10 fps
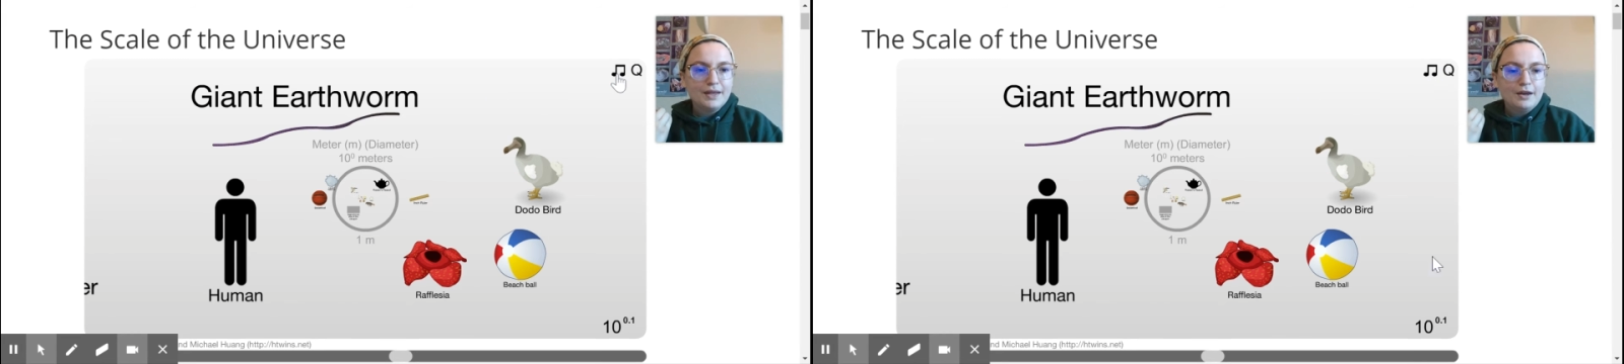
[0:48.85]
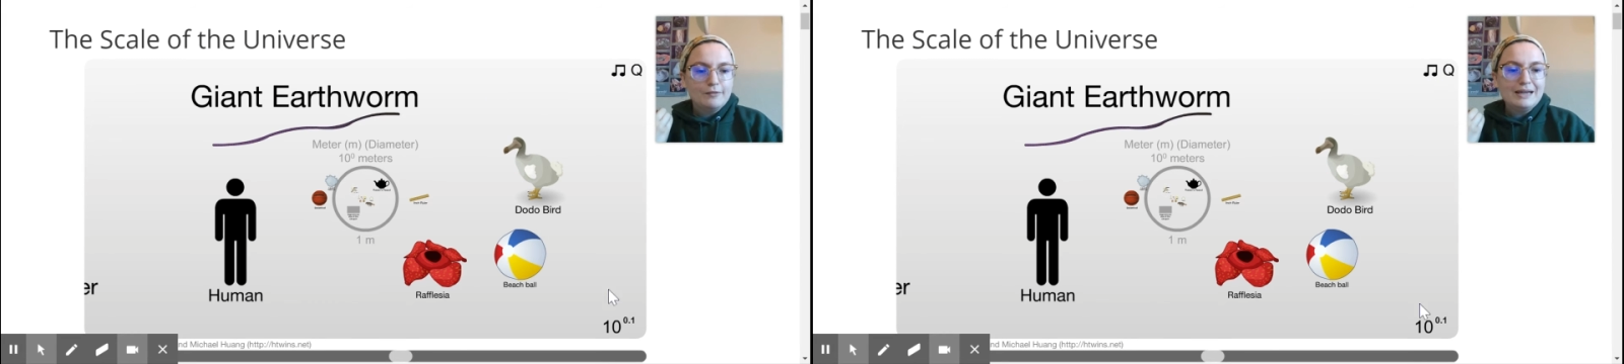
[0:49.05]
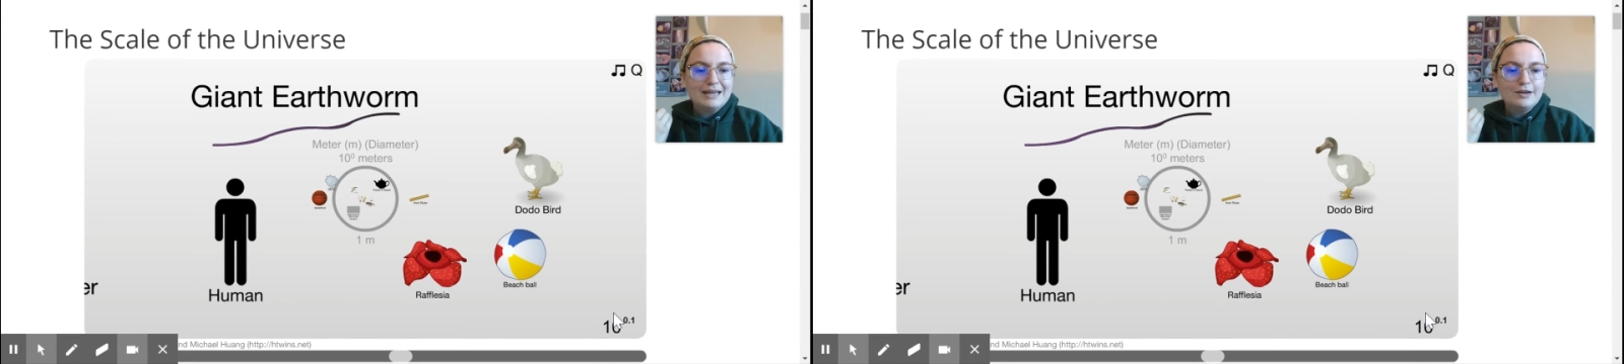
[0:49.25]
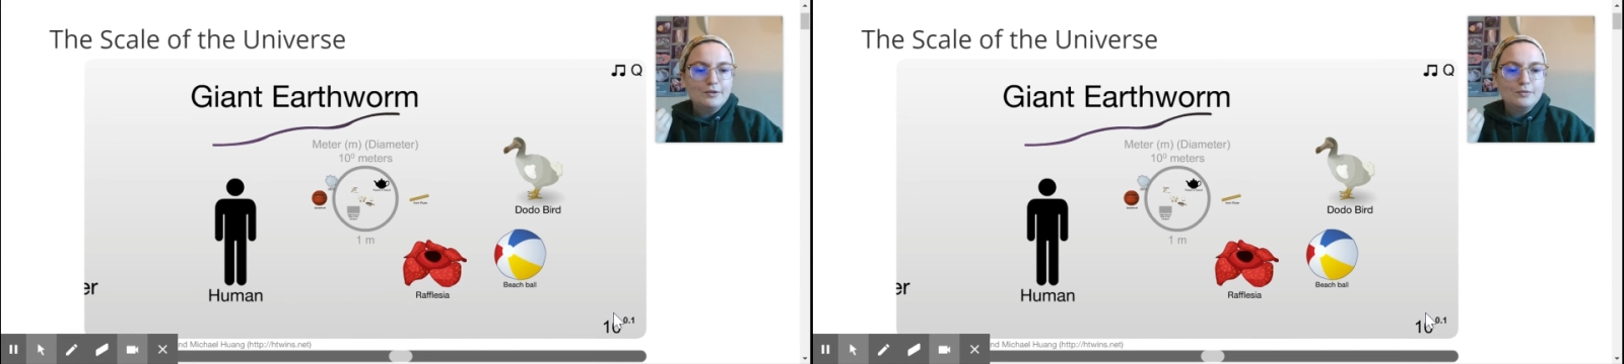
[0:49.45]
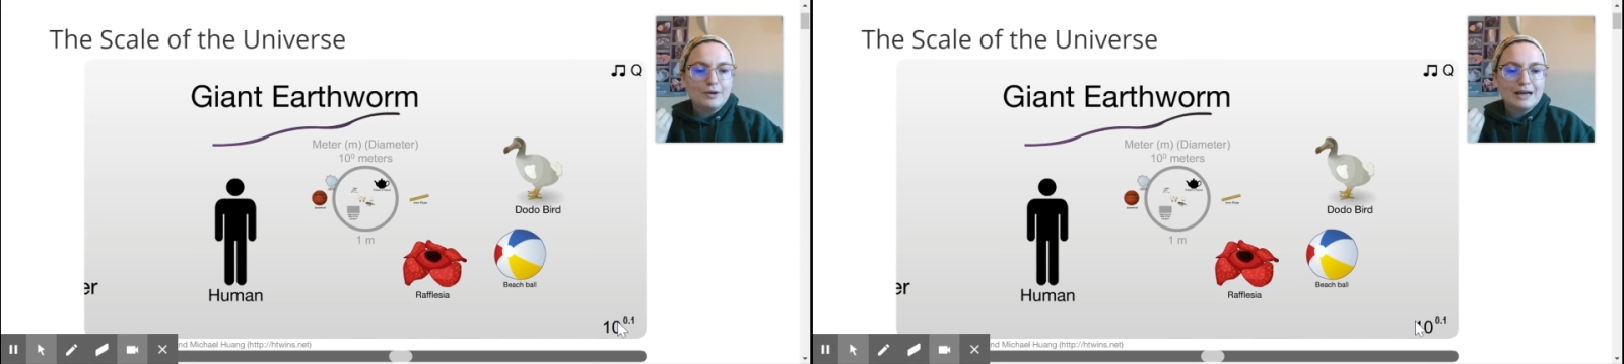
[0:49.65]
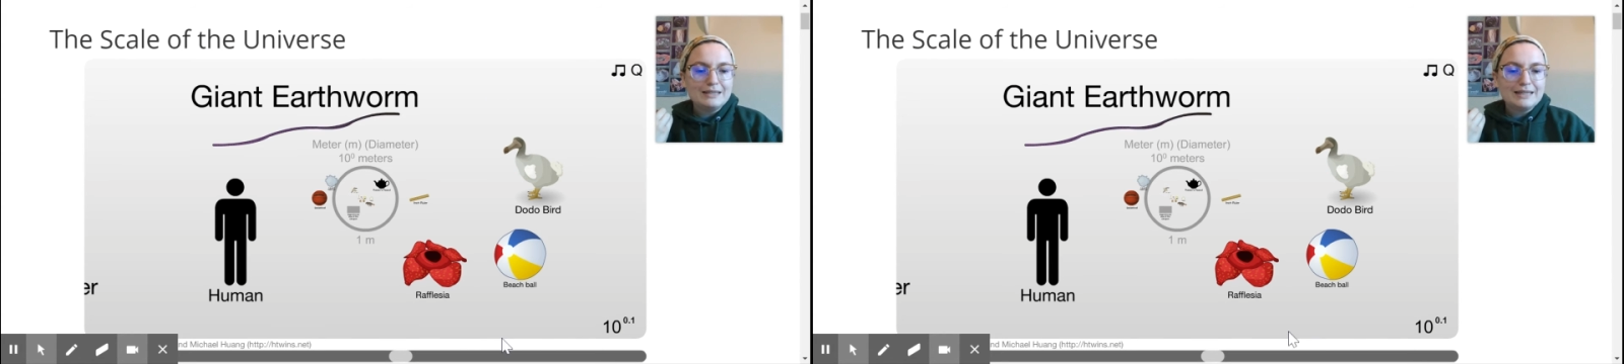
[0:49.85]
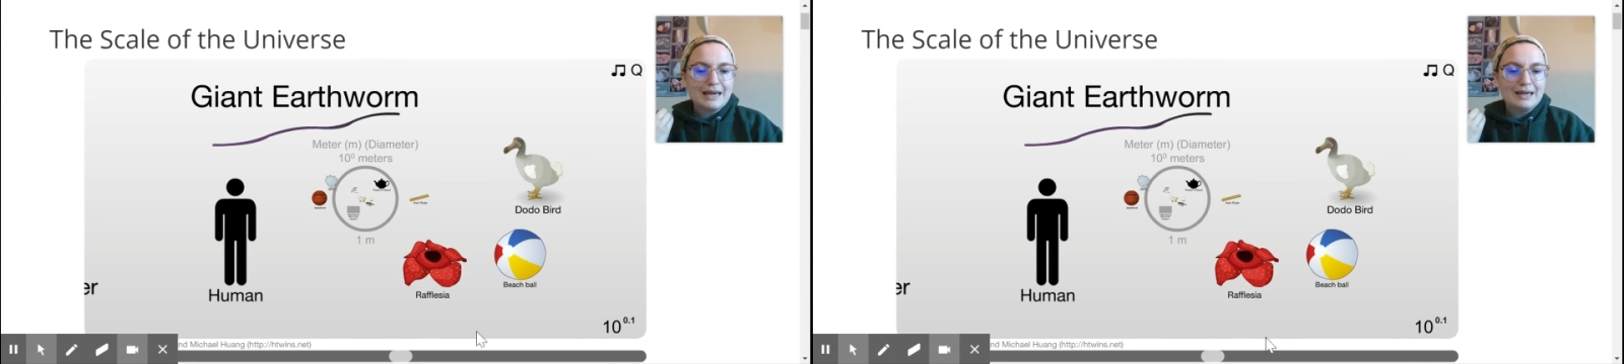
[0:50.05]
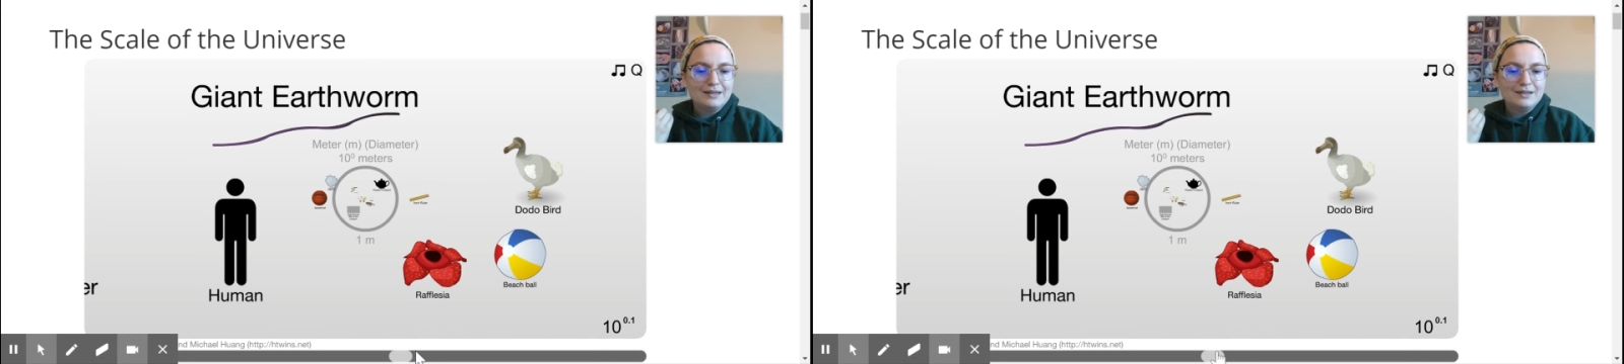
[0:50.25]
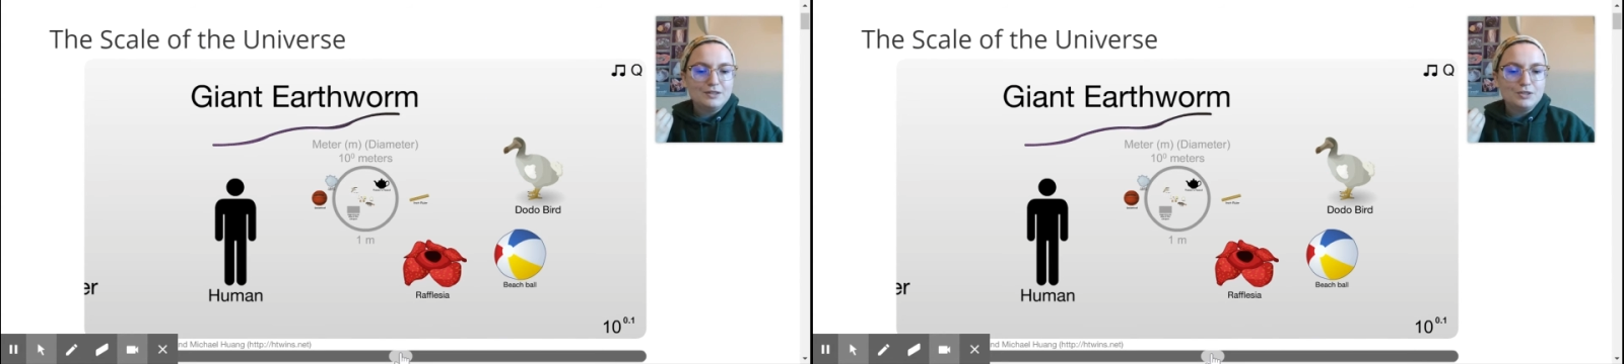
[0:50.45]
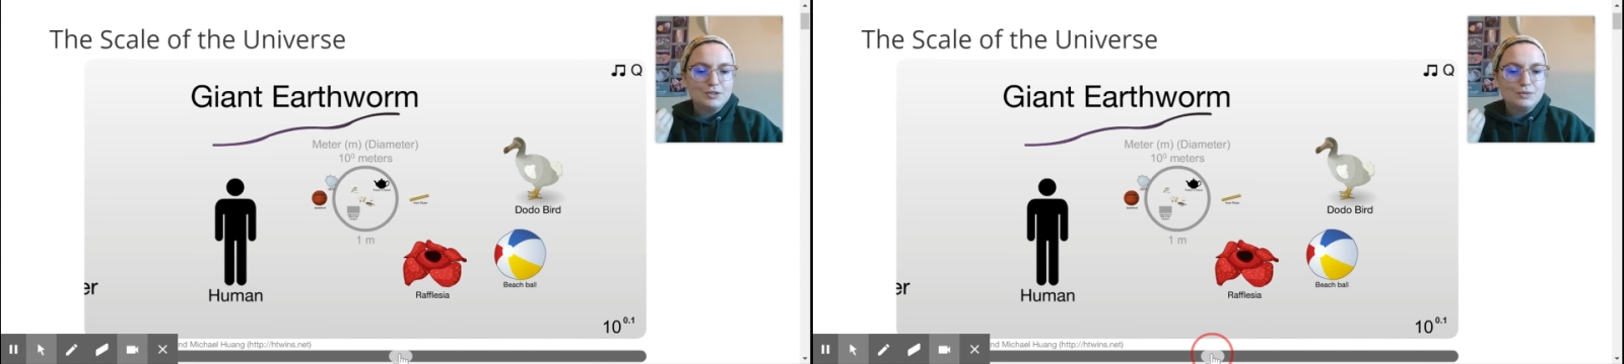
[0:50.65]
Right now we're at 10
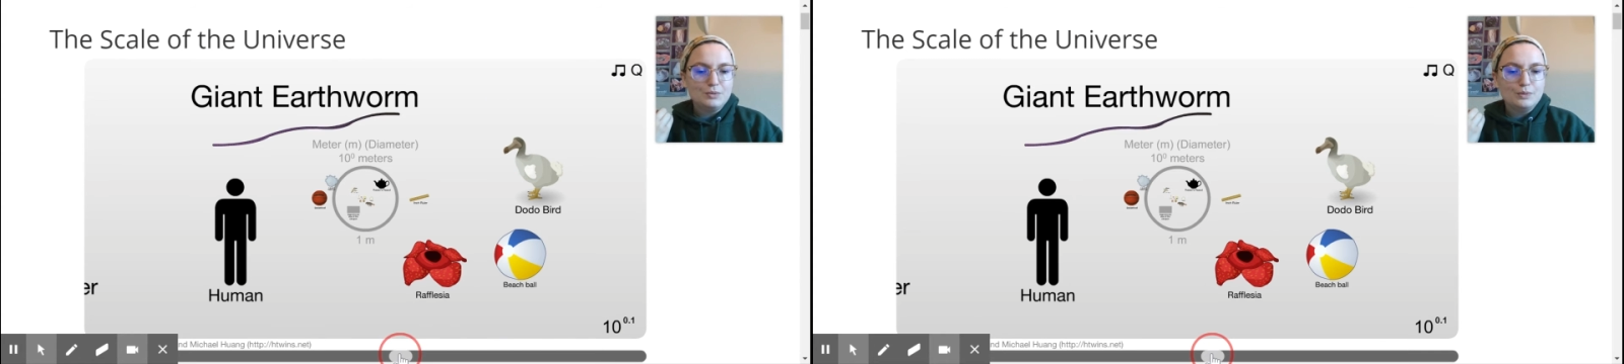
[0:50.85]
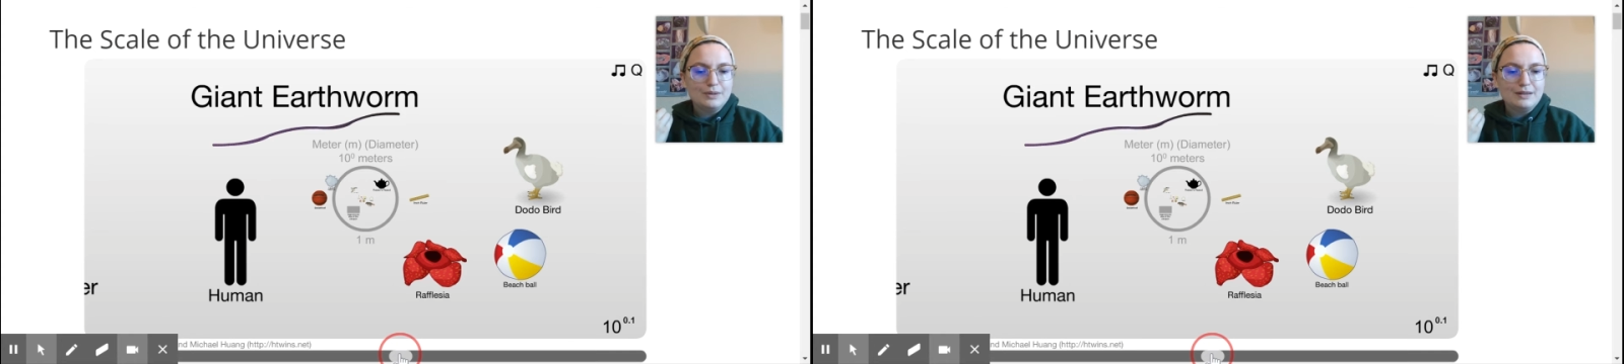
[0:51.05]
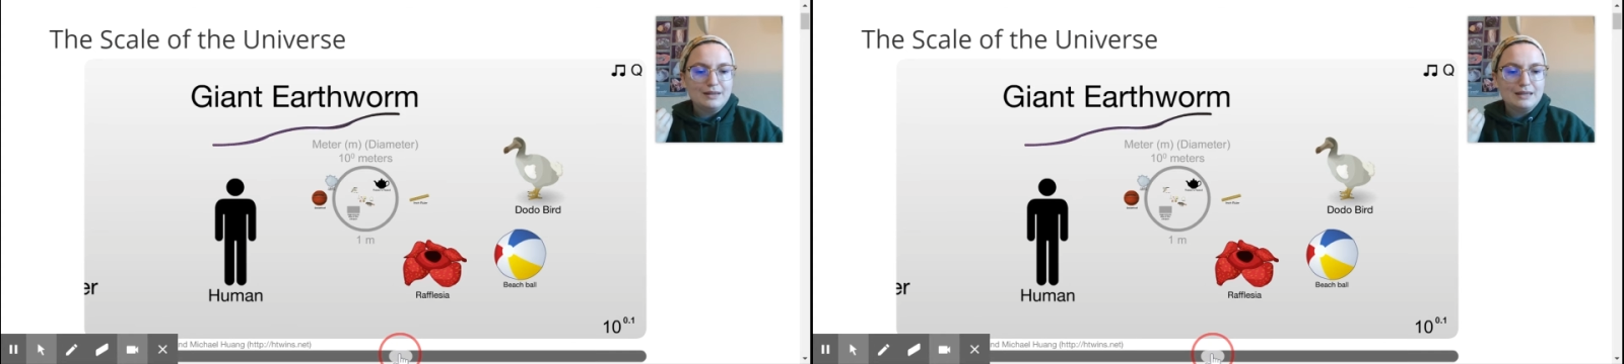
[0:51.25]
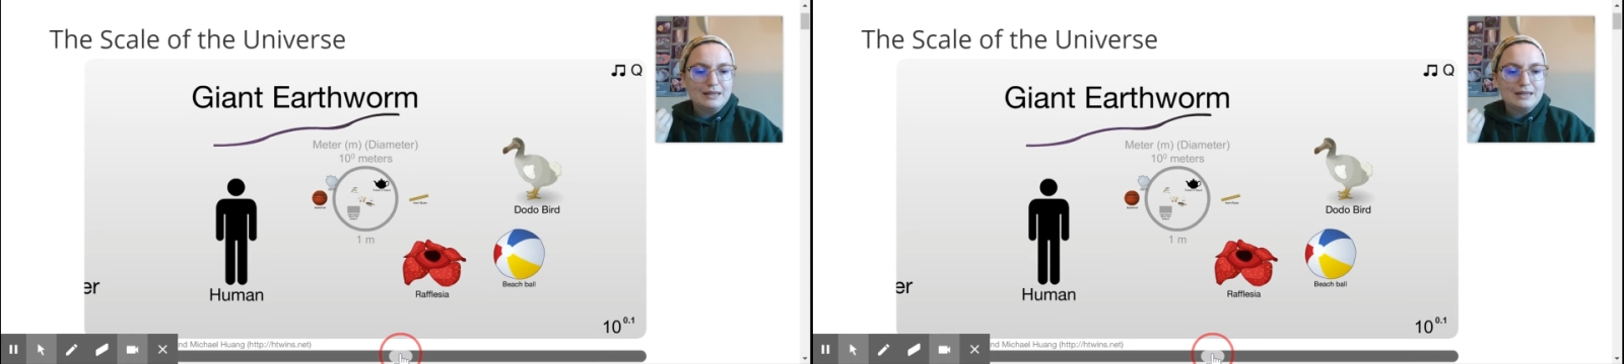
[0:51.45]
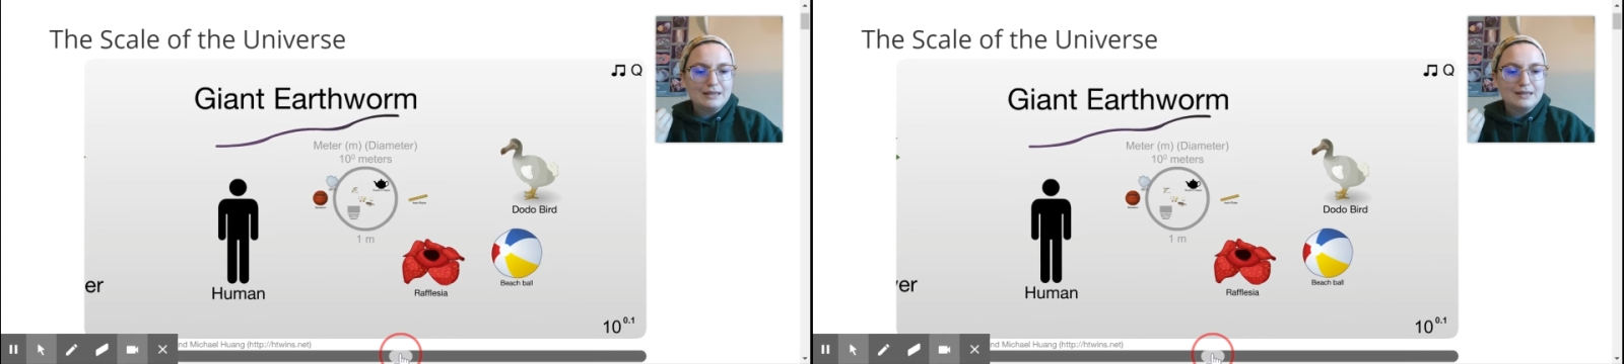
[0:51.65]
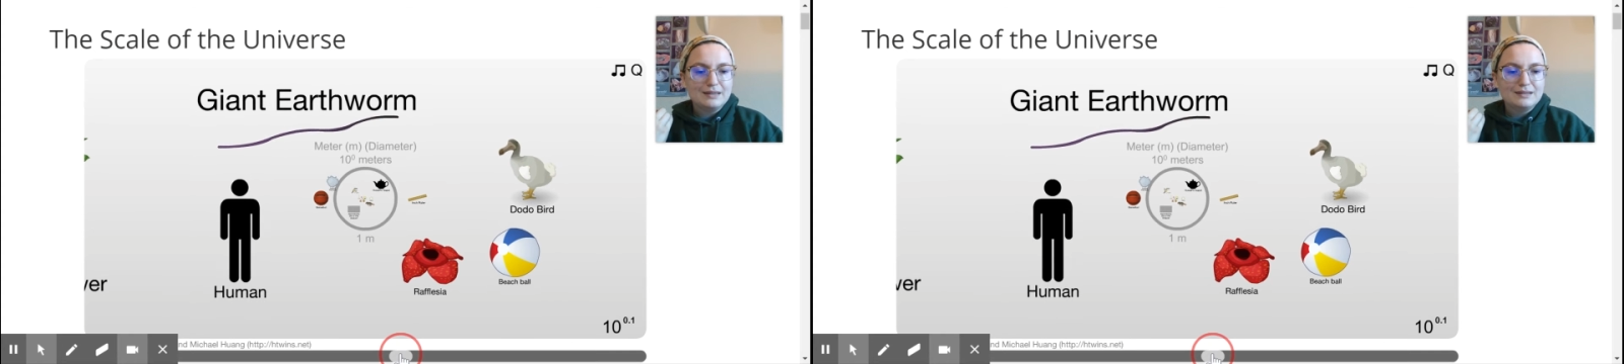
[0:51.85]
to the